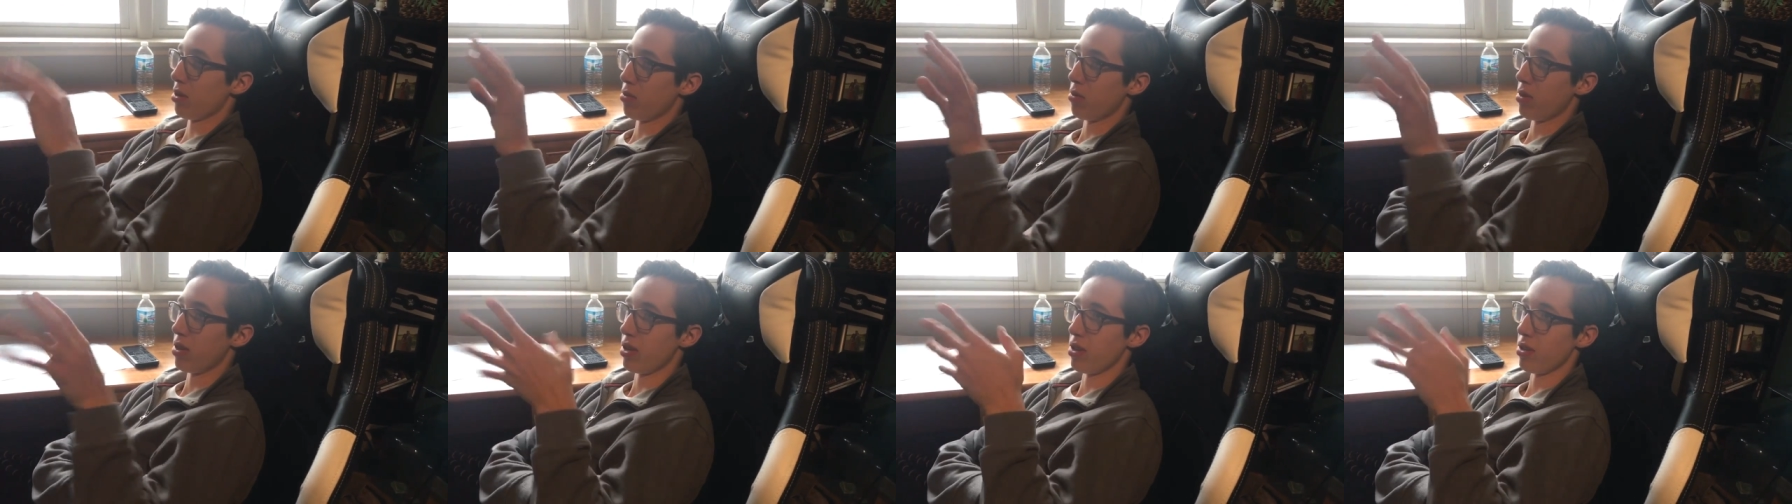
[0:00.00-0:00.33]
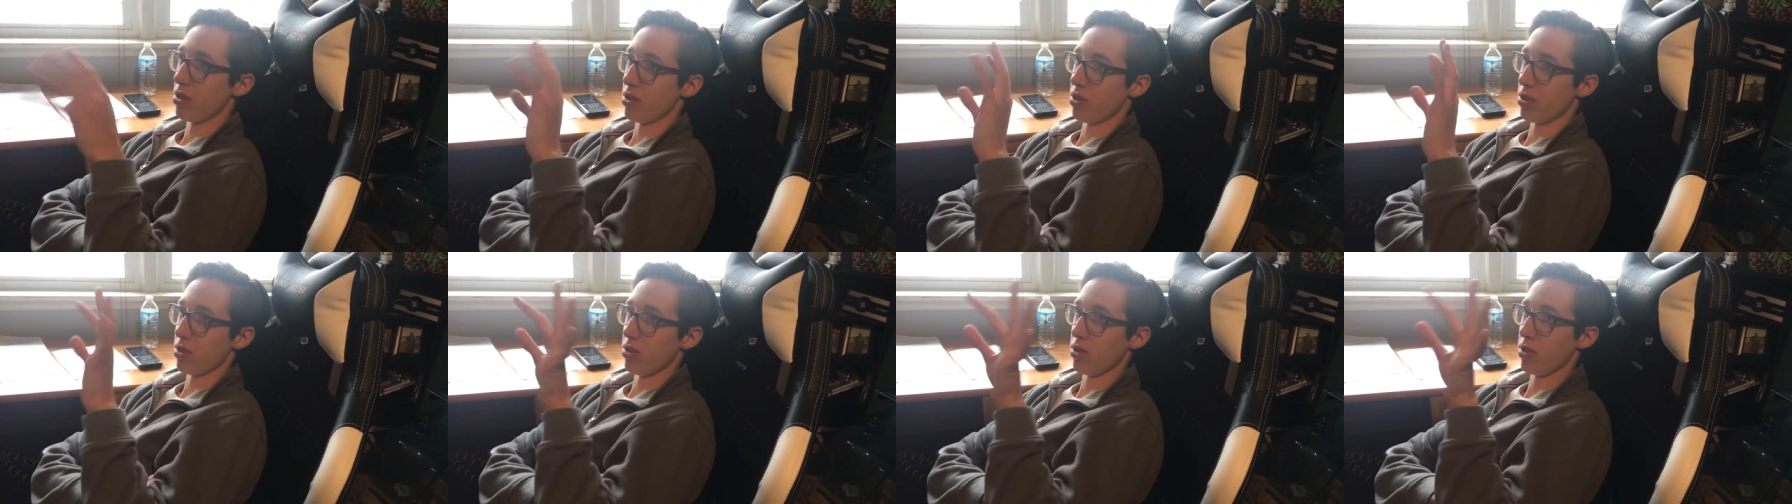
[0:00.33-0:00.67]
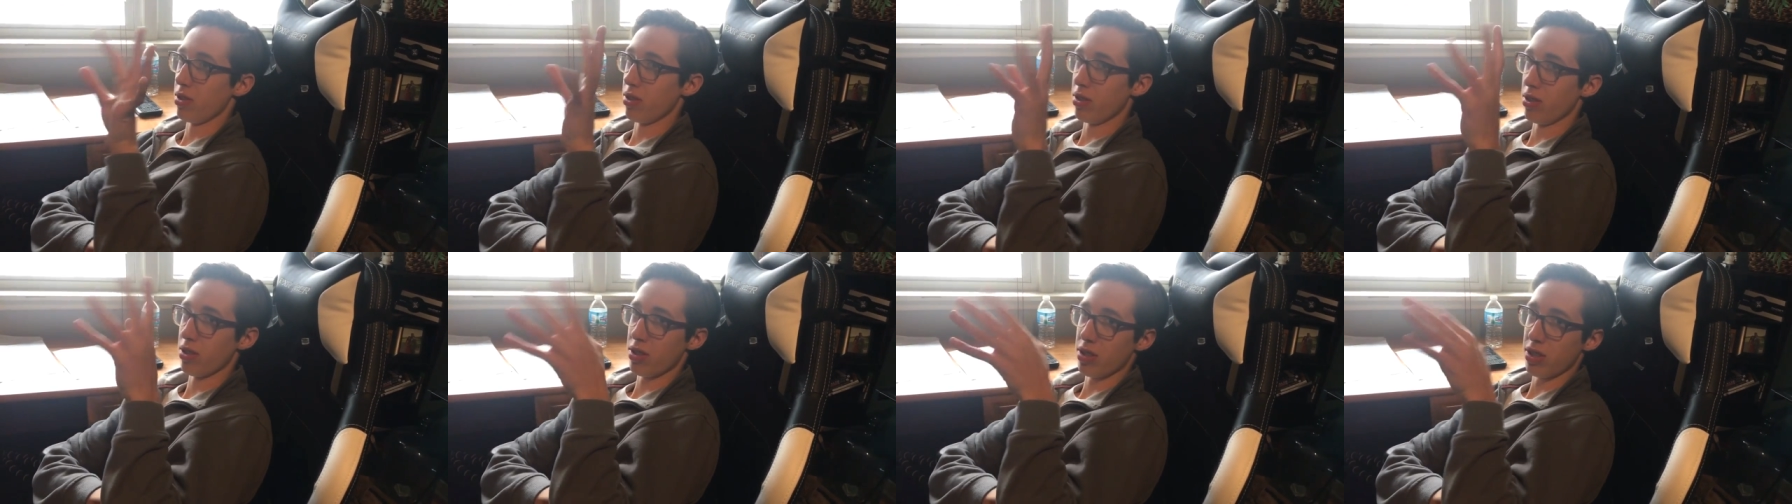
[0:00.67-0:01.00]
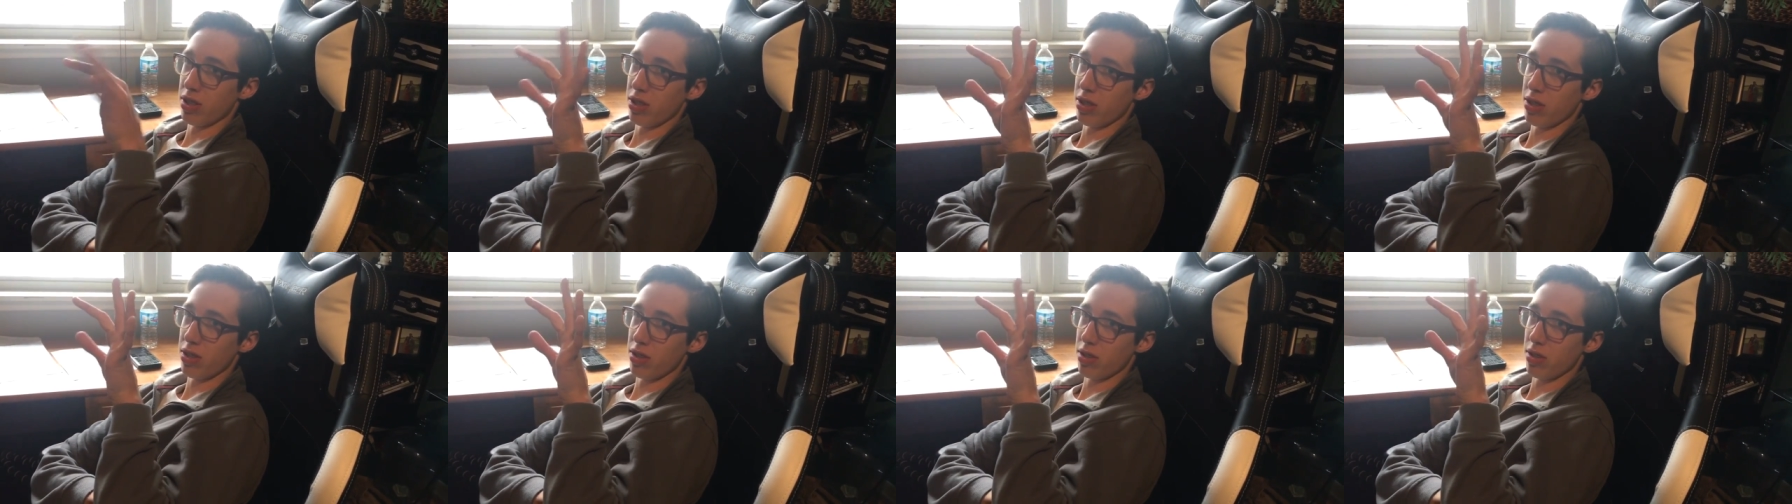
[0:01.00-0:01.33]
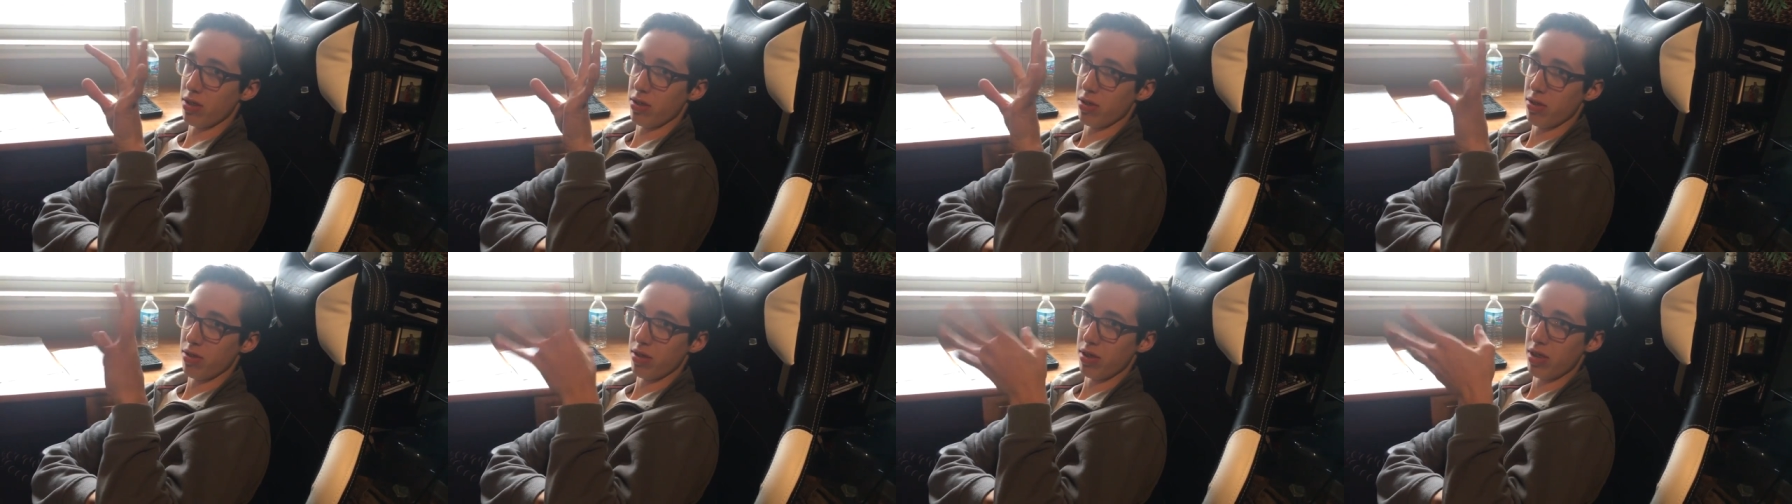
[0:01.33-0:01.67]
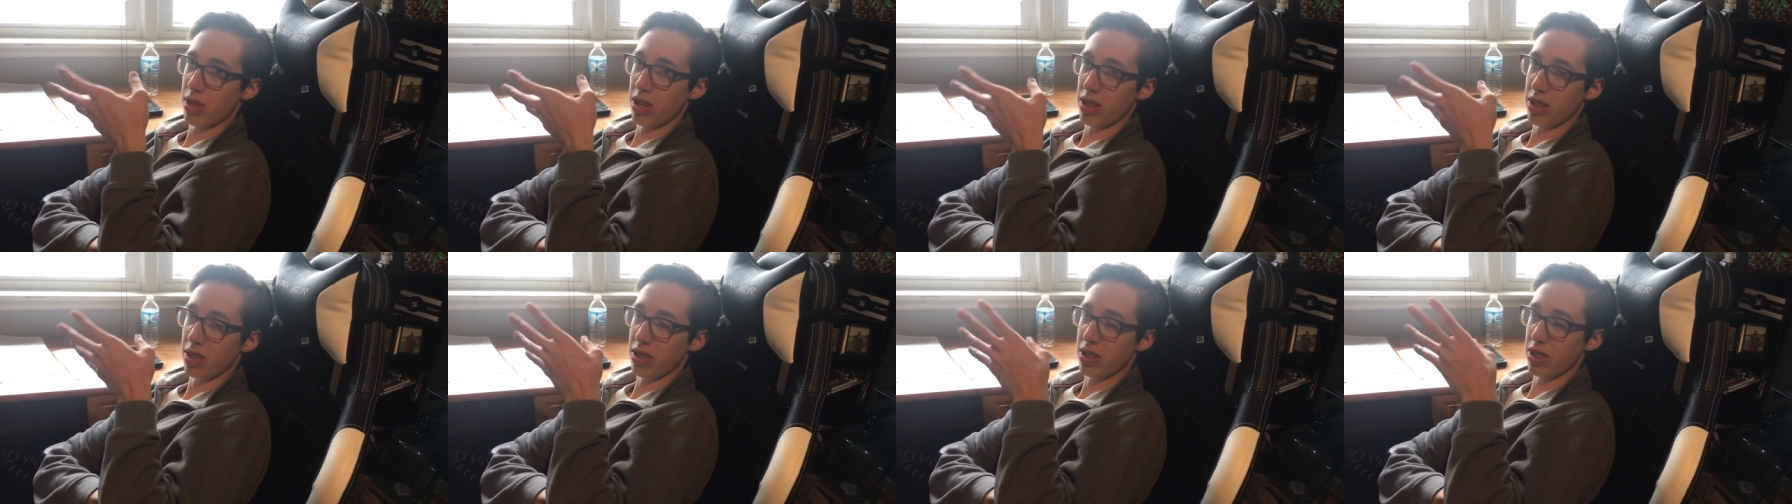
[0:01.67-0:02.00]
twenty years old or so,
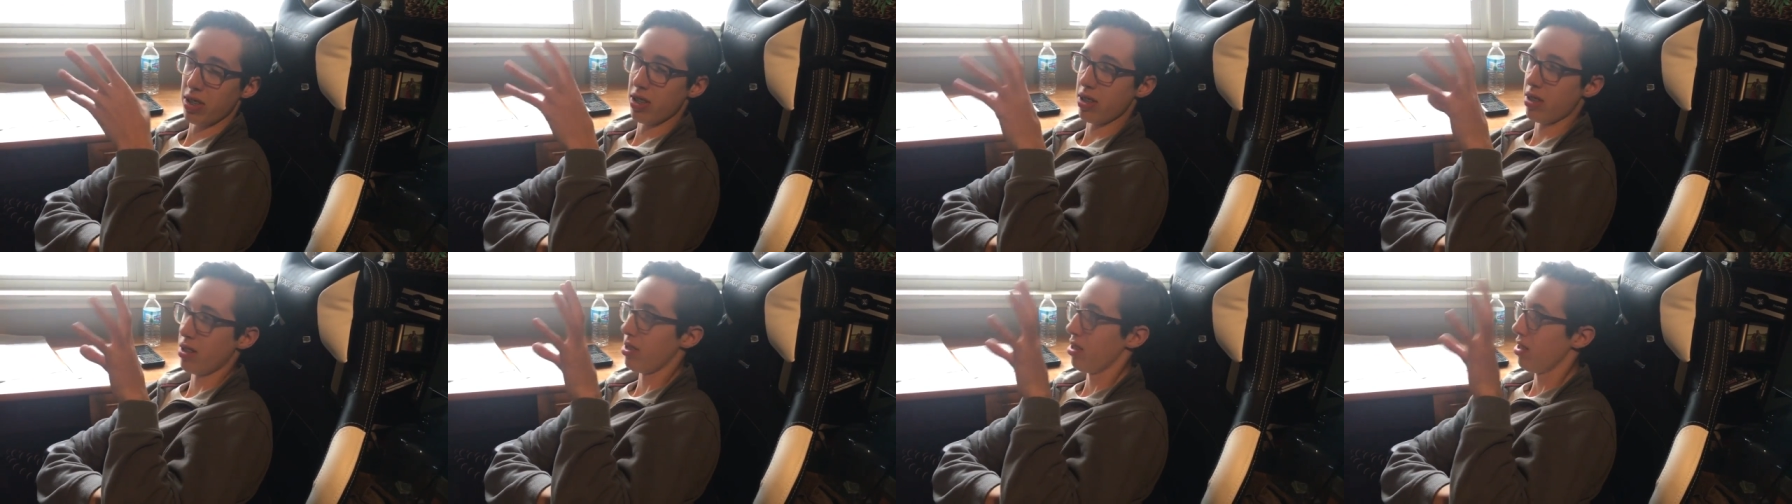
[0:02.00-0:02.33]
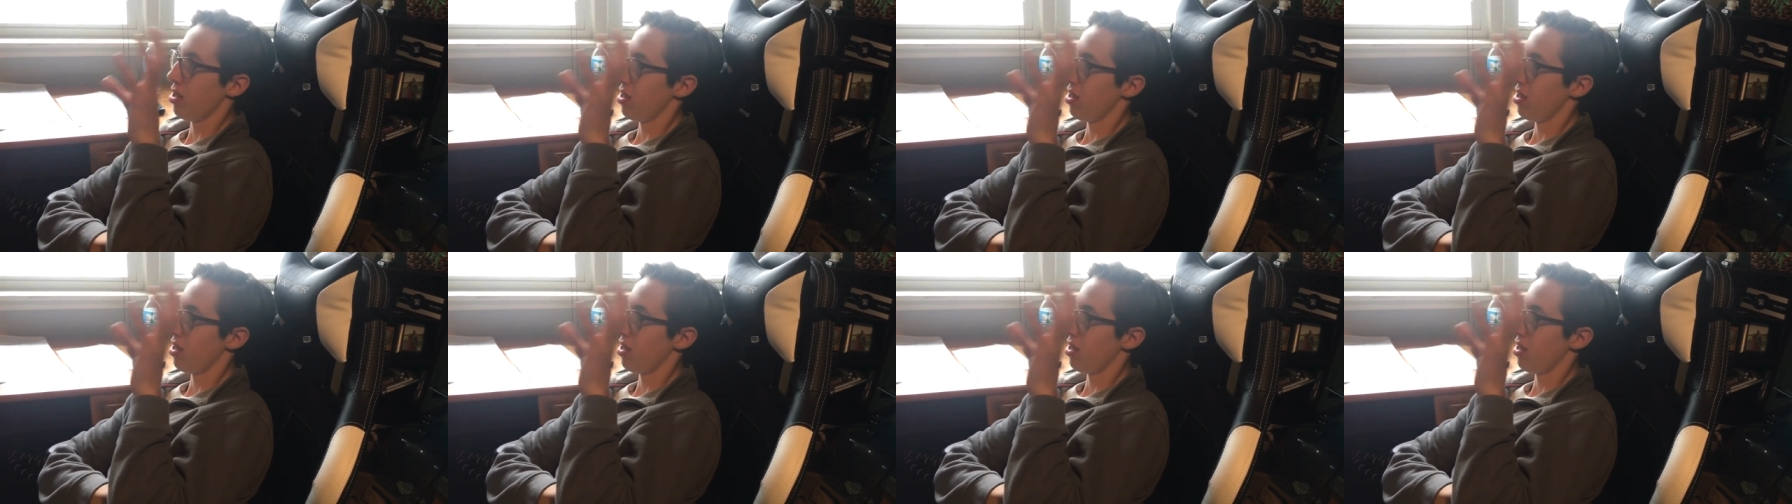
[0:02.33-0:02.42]
nineteen,